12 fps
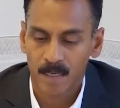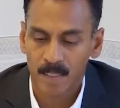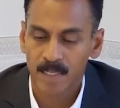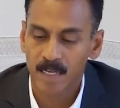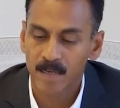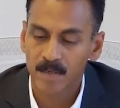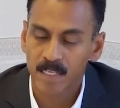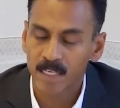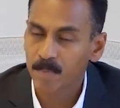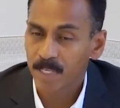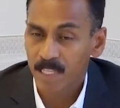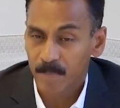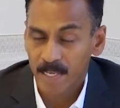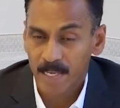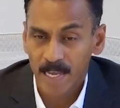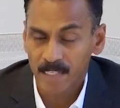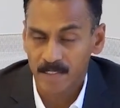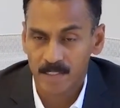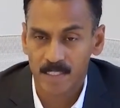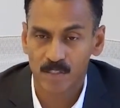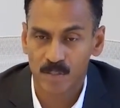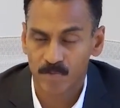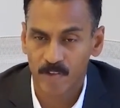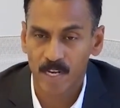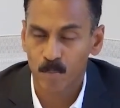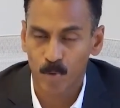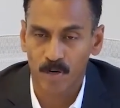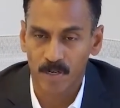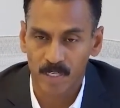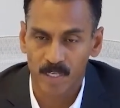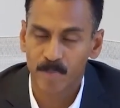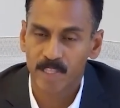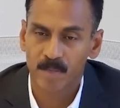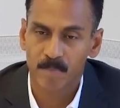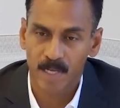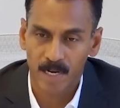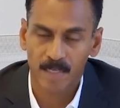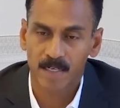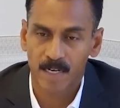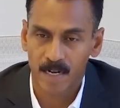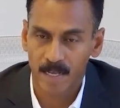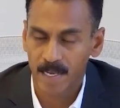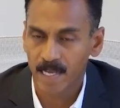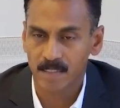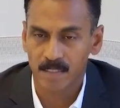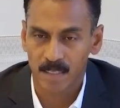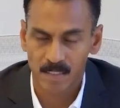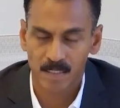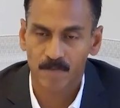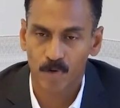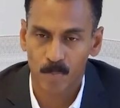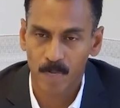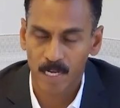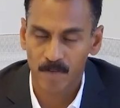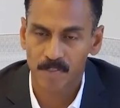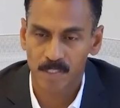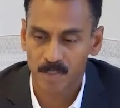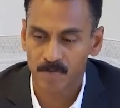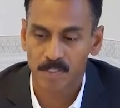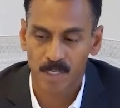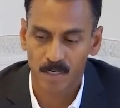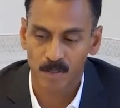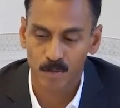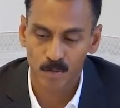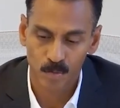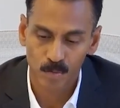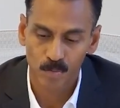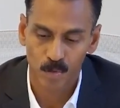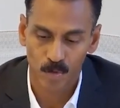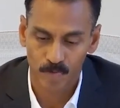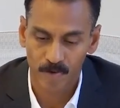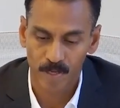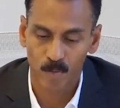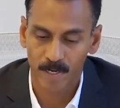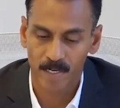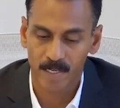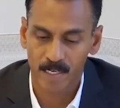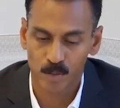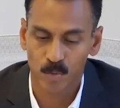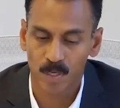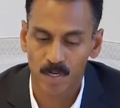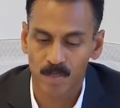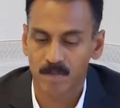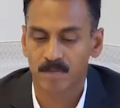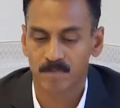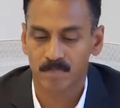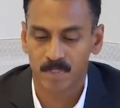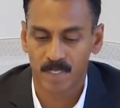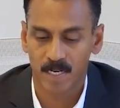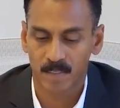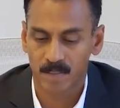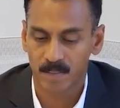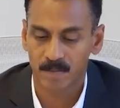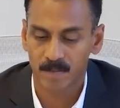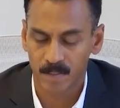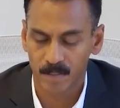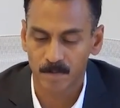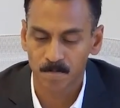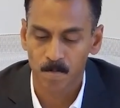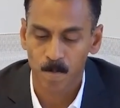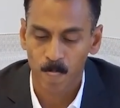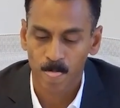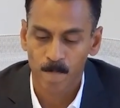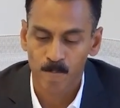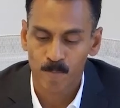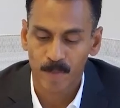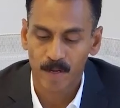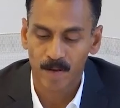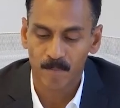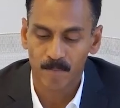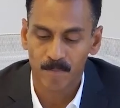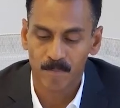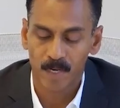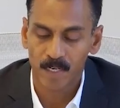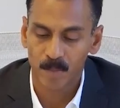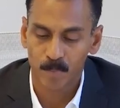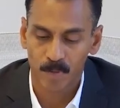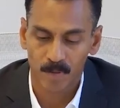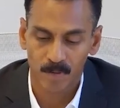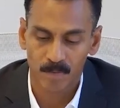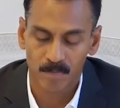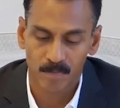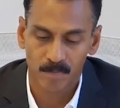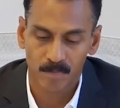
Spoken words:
And then keeping them engaged is very important, keeping them connected and engaged. The reason for my visit, which I'll do more frequently as well, conducted multiple